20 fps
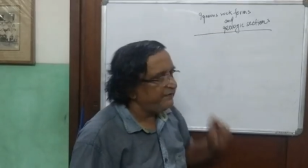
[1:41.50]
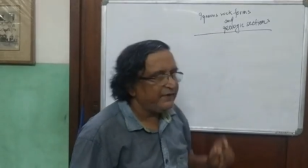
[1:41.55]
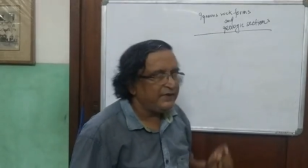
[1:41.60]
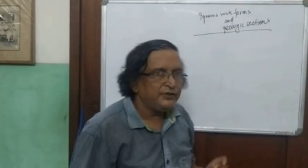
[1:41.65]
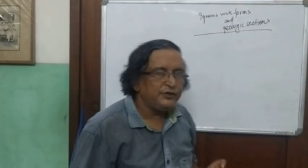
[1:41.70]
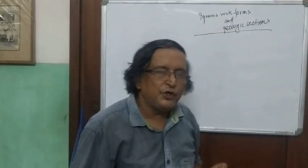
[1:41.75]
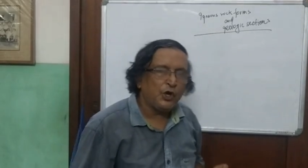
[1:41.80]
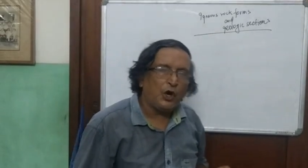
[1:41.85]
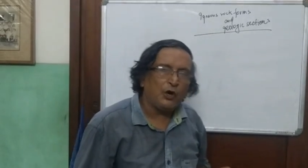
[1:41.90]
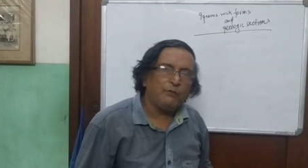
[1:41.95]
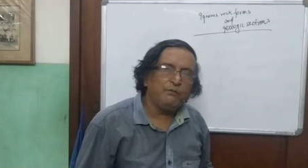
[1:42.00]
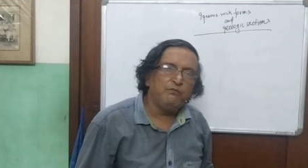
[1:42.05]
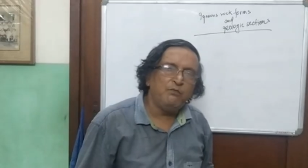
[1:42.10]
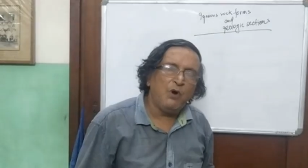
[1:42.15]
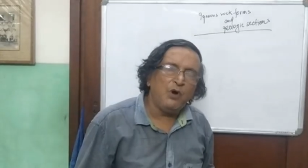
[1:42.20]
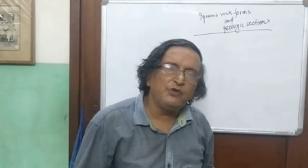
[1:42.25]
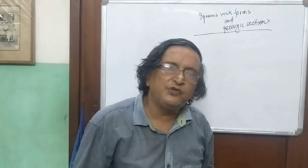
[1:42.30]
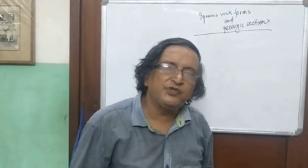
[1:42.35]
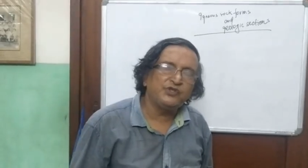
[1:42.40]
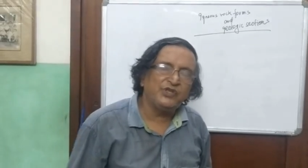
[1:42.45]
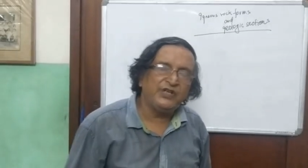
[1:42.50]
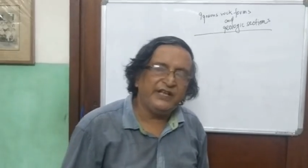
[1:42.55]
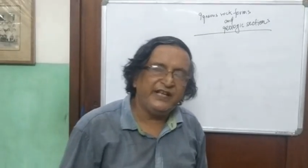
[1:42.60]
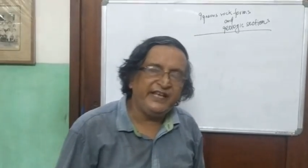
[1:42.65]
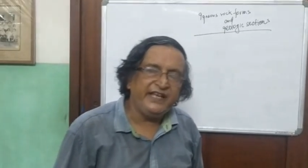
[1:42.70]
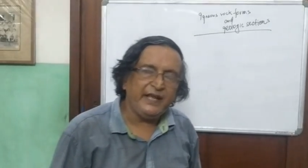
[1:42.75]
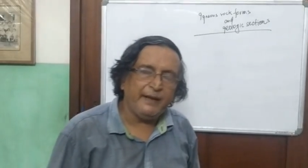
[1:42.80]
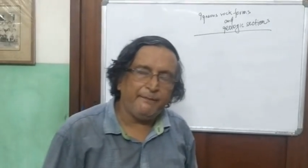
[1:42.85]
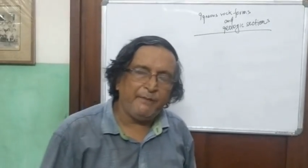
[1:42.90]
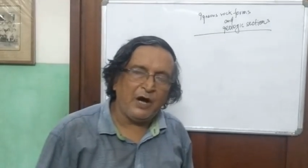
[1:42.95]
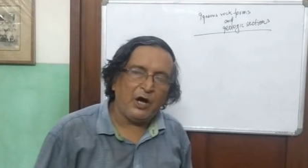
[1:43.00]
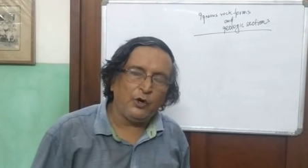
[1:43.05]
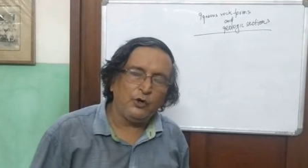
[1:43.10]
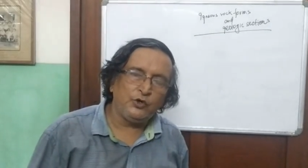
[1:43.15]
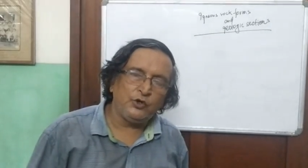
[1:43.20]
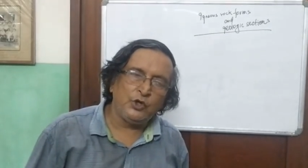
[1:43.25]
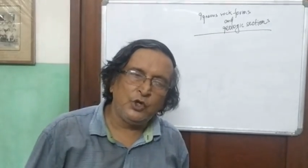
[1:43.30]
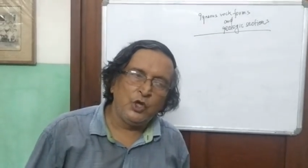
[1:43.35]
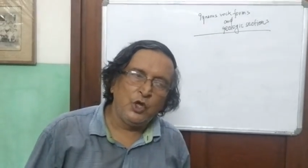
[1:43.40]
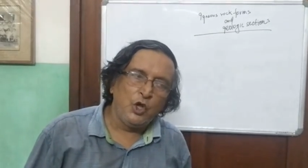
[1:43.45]
will talk mostly
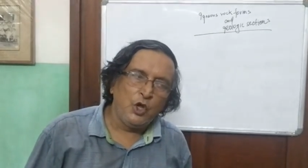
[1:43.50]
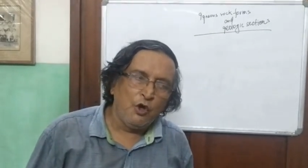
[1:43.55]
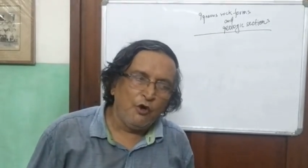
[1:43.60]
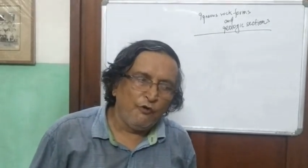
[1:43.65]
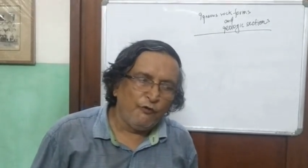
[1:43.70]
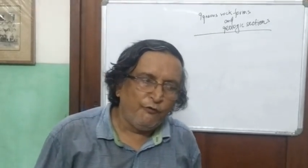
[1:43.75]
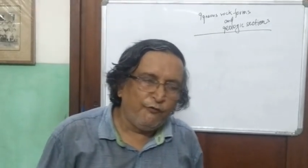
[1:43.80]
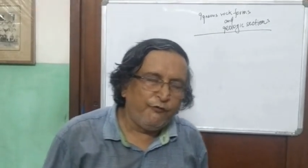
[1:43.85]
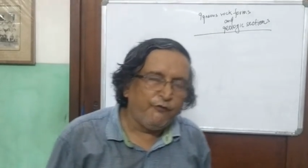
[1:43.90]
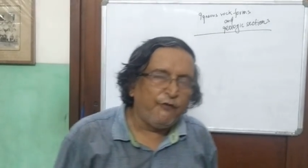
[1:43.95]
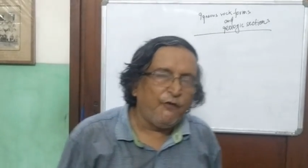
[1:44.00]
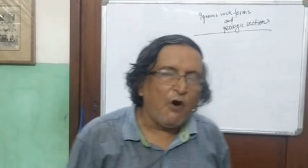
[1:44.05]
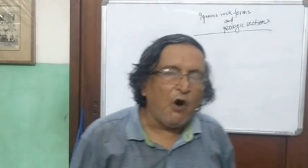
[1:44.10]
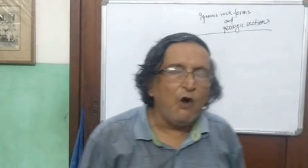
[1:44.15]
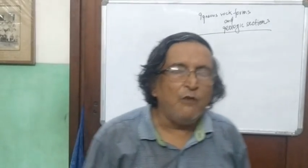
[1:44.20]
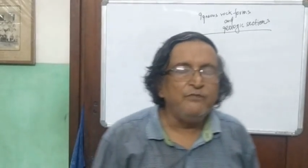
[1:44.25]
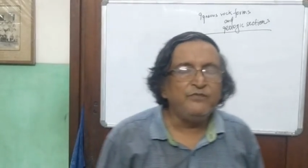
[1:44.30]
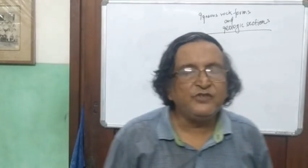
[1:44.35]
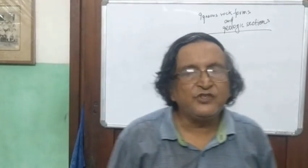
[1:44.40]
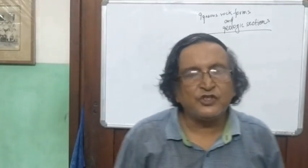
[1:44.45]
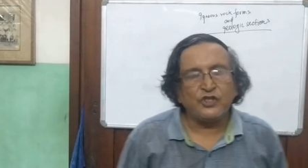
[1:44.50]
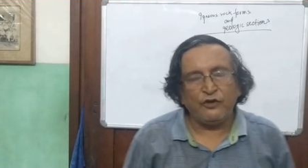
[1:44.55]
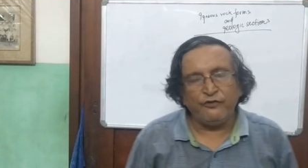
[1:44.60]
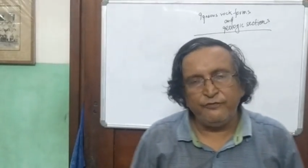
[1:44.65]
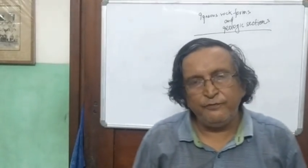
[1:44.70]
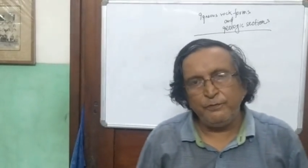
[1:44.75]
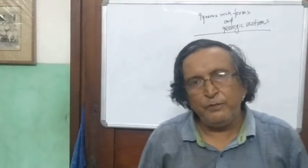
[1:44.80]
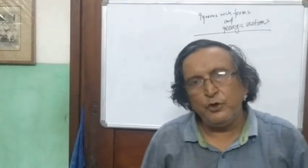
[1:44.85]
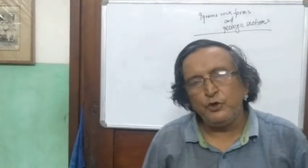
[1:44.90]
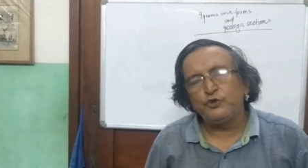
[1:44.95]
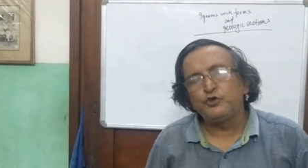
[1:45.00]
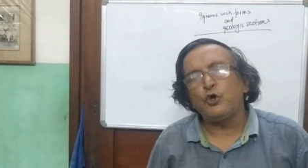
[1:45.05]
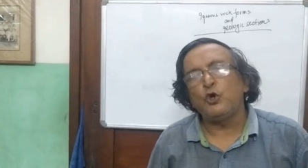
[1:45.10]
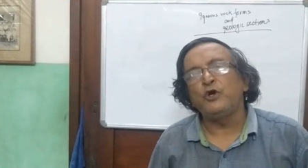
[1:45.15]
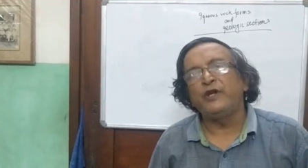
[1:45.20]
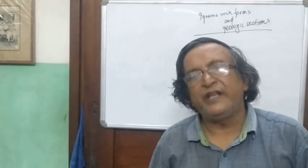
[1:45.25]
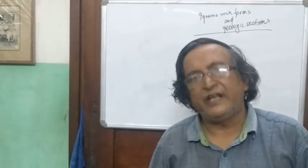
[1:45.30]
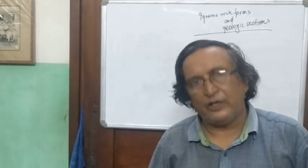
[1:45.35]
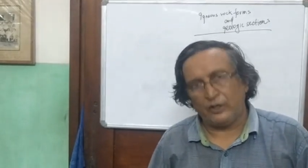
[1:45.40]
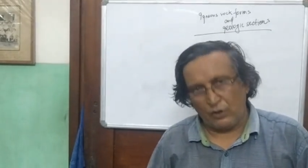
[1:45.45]
about forms of
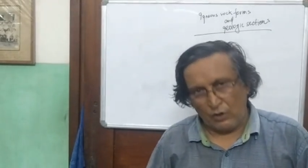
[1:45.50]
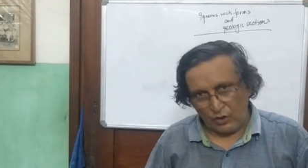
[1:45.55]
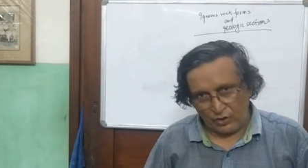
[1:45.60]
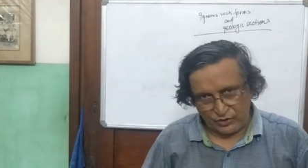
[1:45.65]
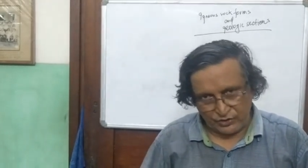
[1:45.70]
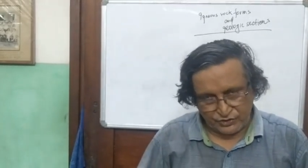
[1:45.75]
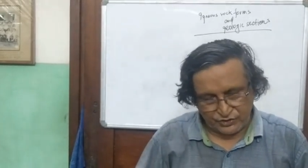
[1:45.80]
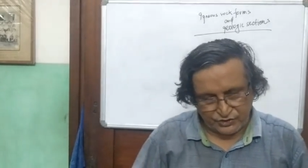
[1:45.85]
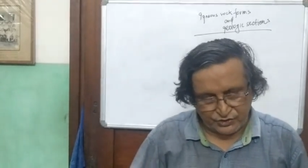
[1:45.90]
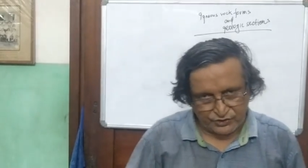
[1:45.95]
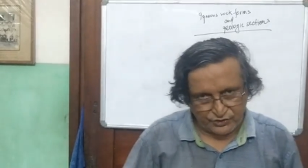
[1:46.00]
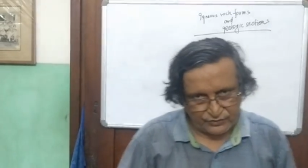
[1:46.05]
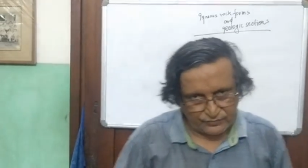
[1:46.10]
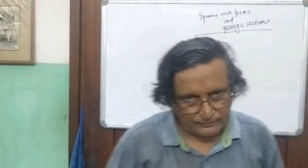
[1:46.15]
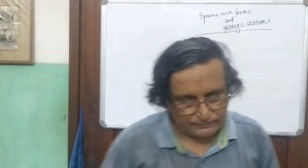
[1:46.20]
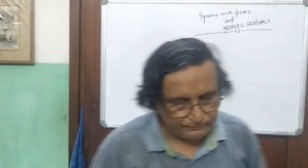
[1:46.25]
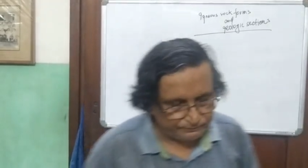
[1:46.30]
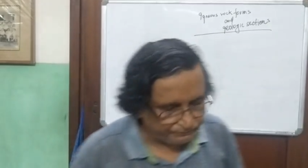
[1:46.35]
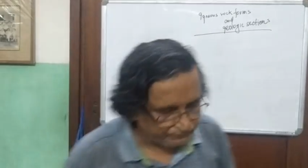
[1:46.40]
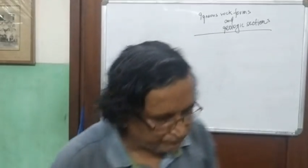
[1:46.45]
plutonic rocks.